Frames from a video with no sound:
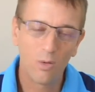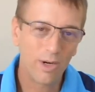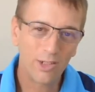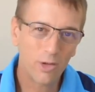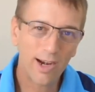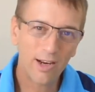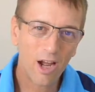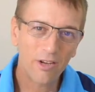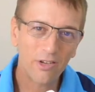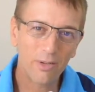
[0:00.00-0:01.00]
when I tried it
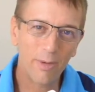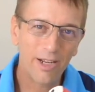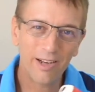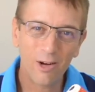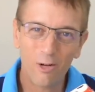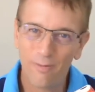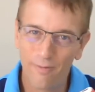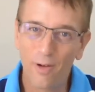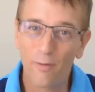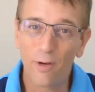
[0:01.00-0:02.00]
on just a minute ago,
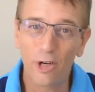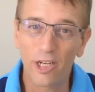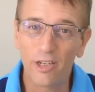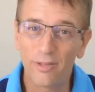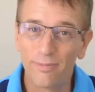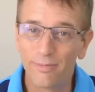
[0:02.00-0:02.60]
felt very good.